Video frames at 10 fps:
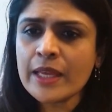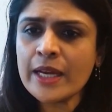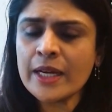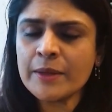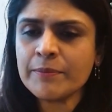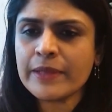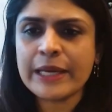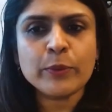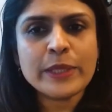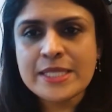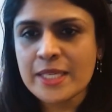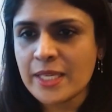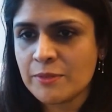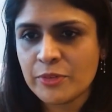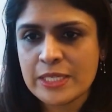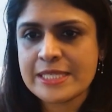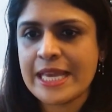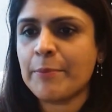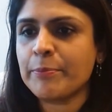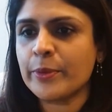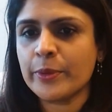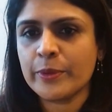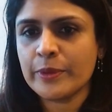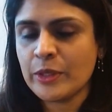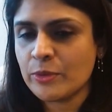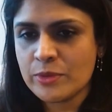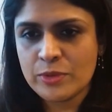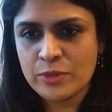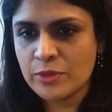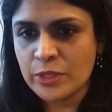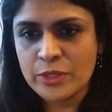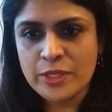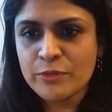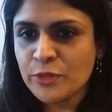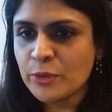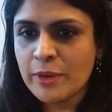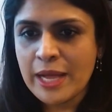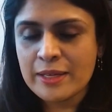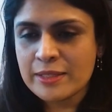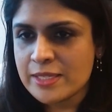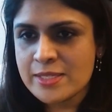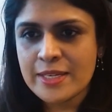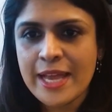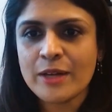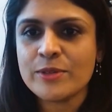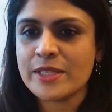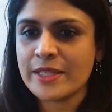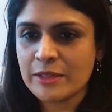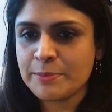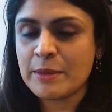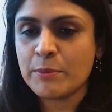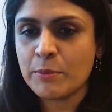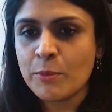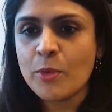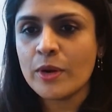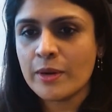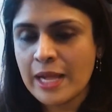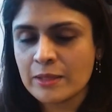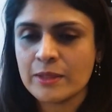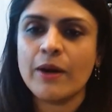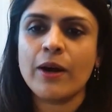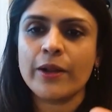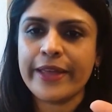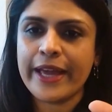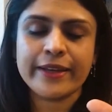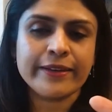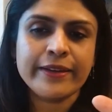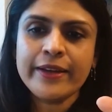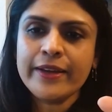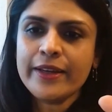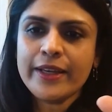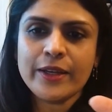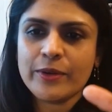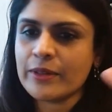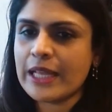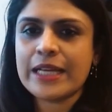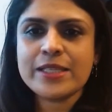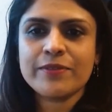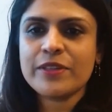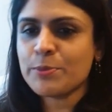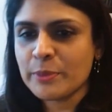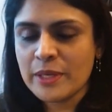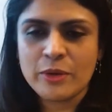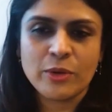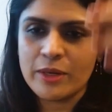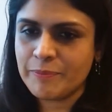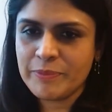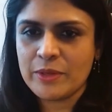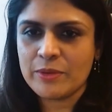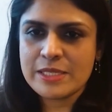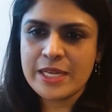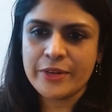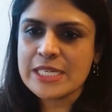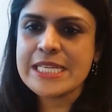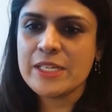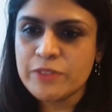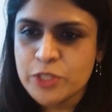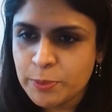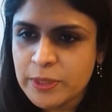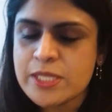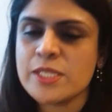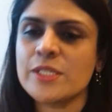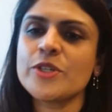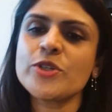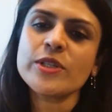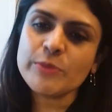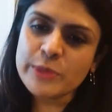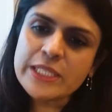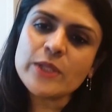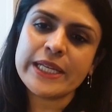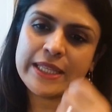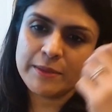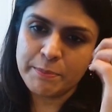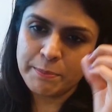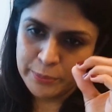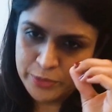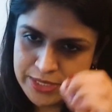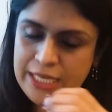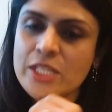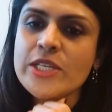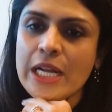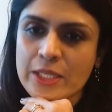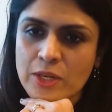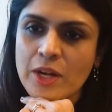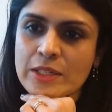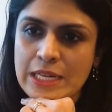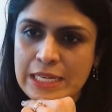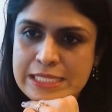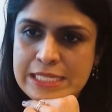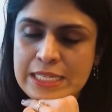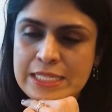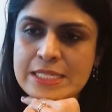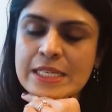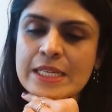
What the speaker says: like whiskey, for example, you need a few this to an ounce, and that would be more alcohol than a glass of entire container of a spritzer. So just really look at the percentage alcohol content.